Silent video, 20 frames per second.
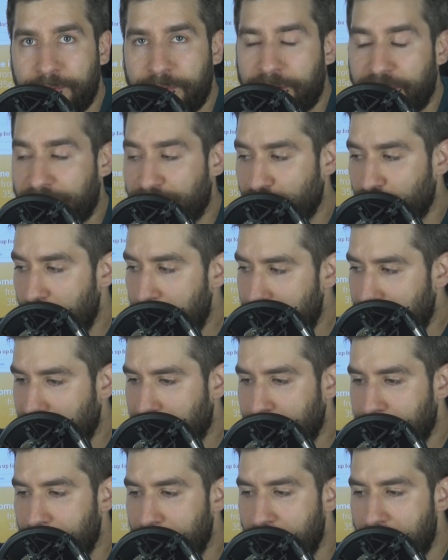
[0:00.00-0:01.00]

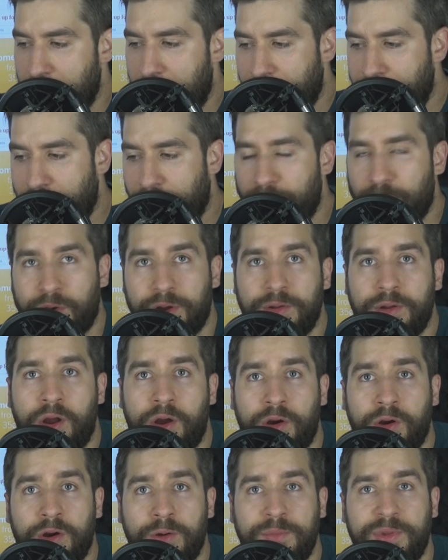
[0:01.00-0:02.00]
extremism, and the other one,
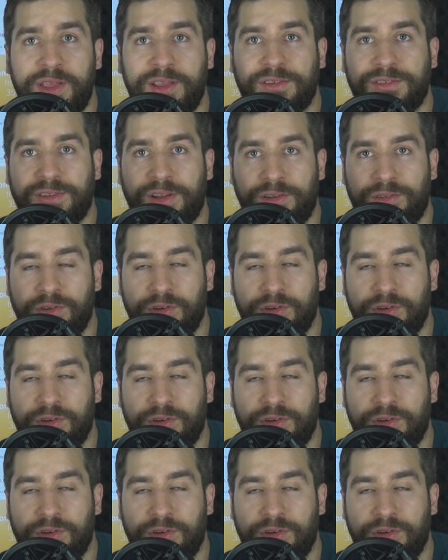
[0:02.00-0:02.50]
her being censored